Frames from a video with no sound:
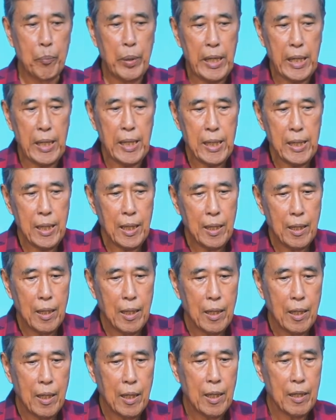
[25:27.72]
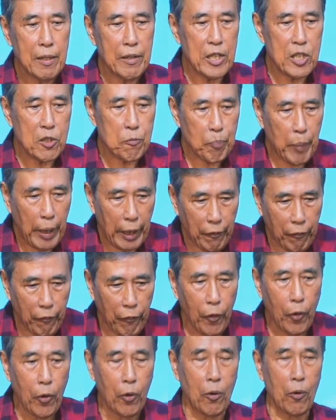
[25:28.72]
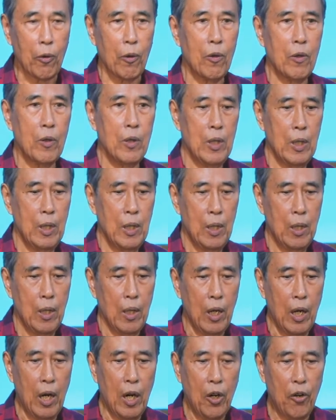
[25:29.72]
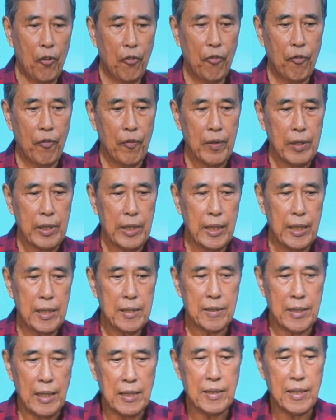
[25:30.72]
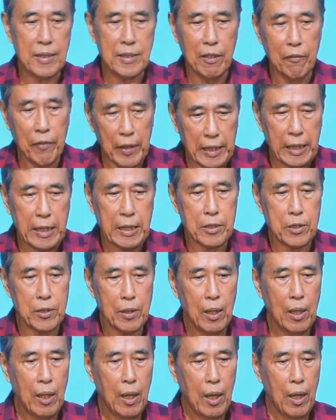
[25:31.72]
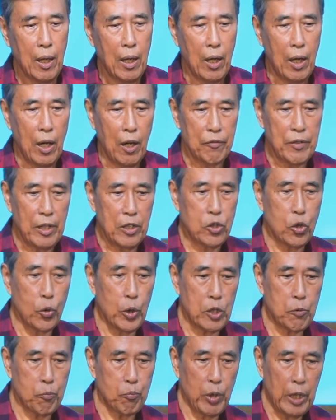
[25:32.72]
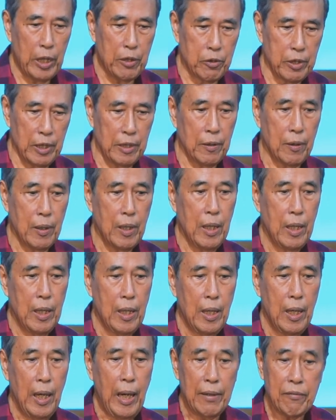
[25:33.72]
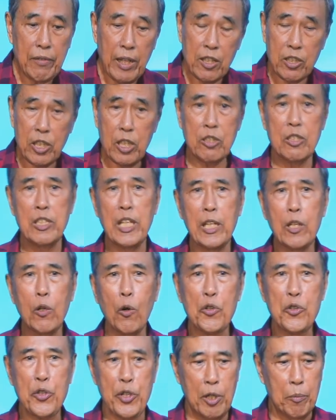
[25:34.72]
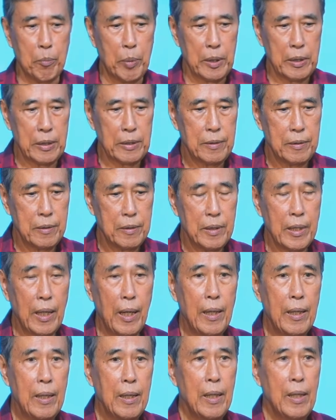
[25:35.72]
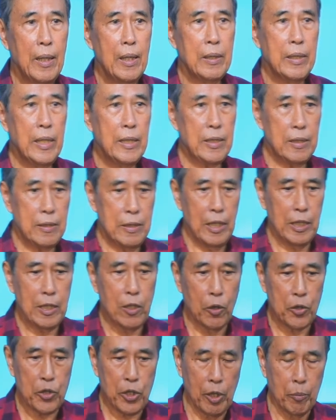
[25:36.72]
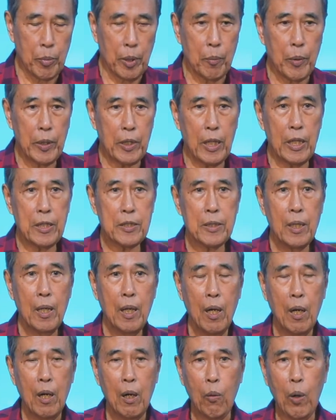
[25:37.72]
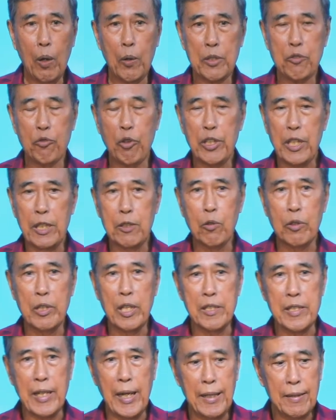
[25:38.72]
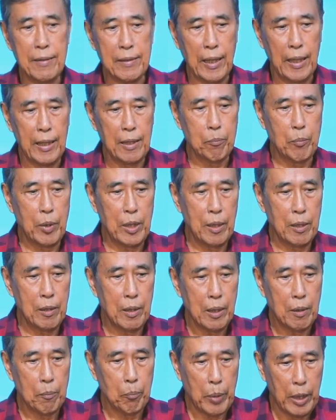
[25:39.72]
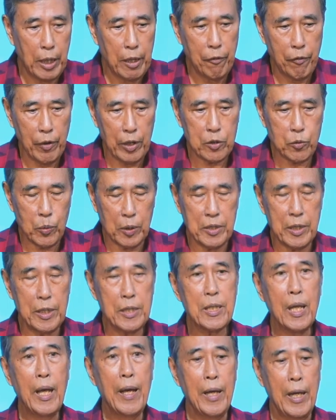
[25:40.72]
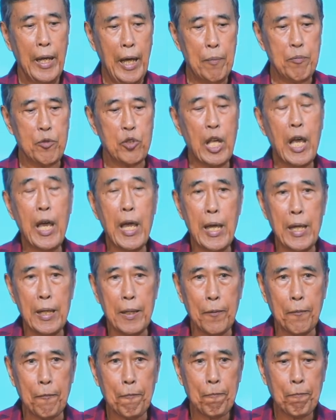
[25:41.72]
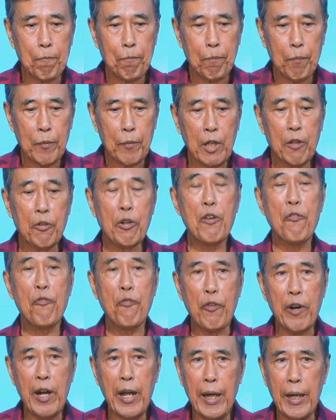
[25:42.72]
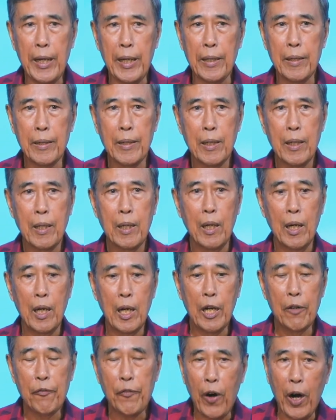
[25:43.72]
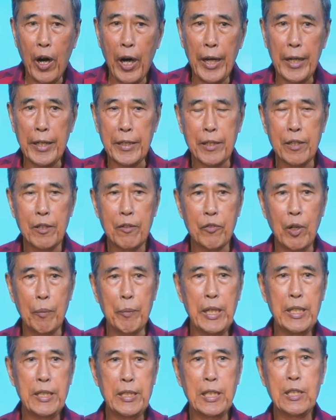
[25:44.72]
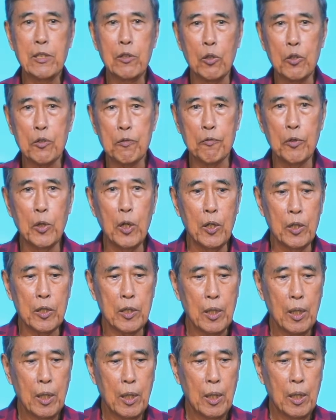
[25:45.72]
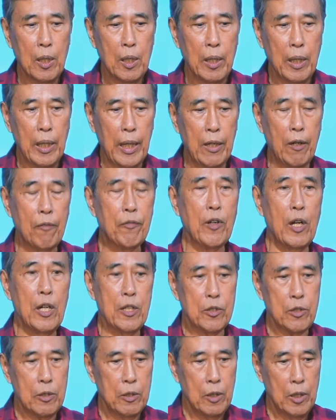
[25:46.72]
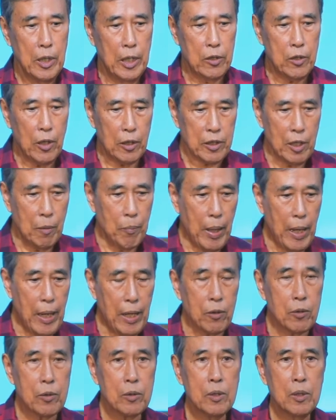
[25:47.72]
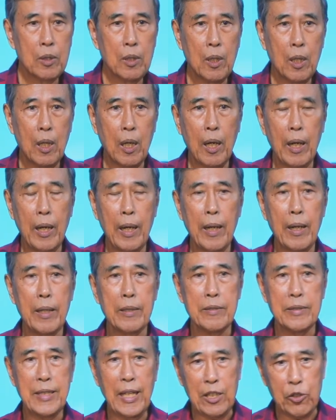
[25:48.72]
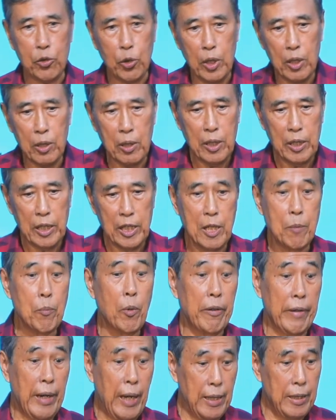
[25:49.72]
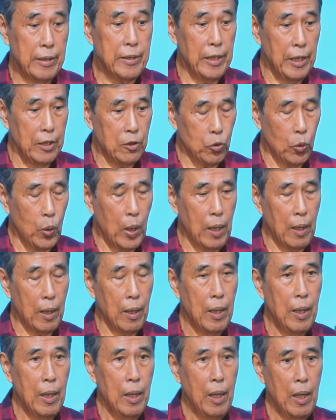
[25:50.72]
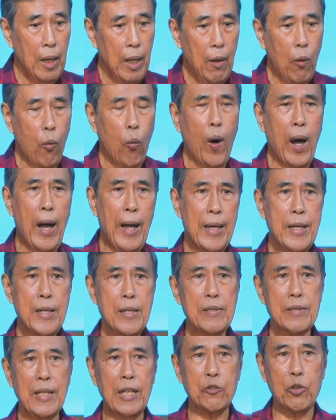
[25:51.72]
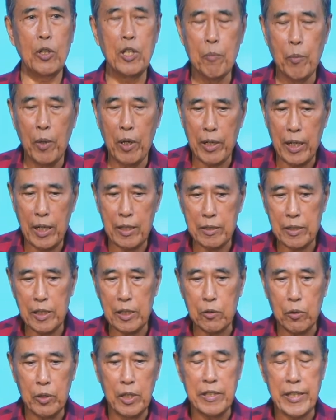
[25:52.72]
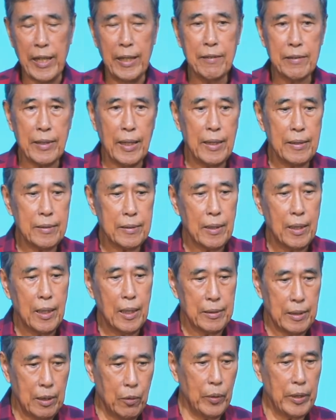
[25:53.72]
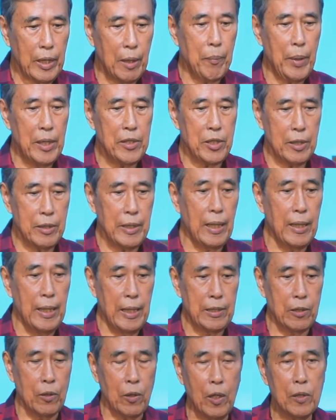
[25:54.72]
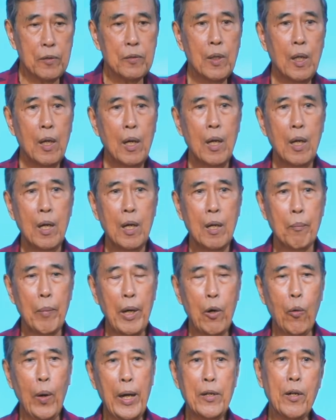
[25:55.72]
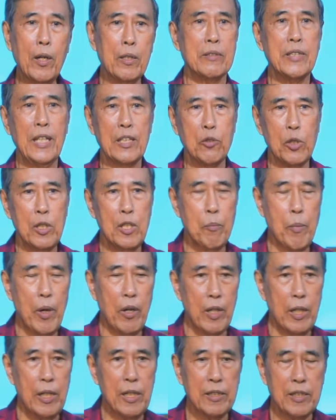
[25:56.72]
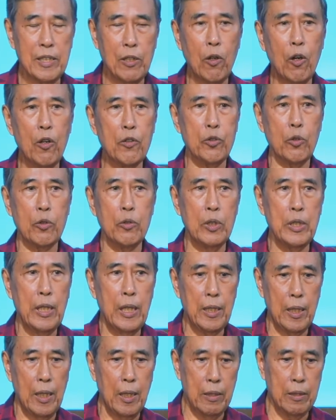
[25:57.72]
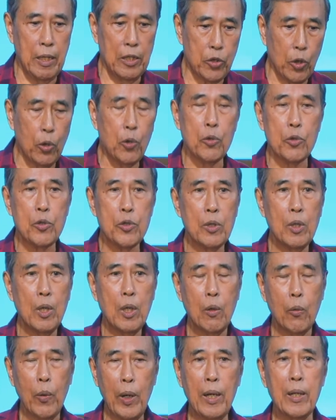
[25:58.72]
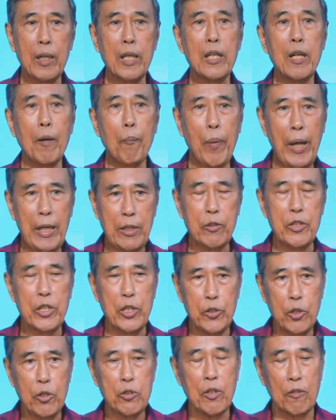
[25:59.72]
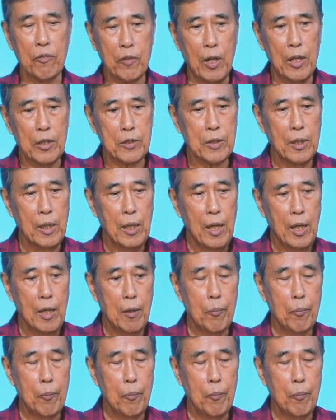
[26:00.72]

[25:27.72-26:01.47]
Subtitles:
be respectful of the sensitivities of the Jewish brethren. This is negotiable. Yeah, this is negotiable because what was written to the Gentile believers was this: abstain, refrain, avoid from eating those food. And of course, it talks about sexual immorality as well. Why sexual immorality to the Gentiles? I think we can mention that later on. But why not sexual immorality also to the Jews? Well, it applies to the Jews, of course.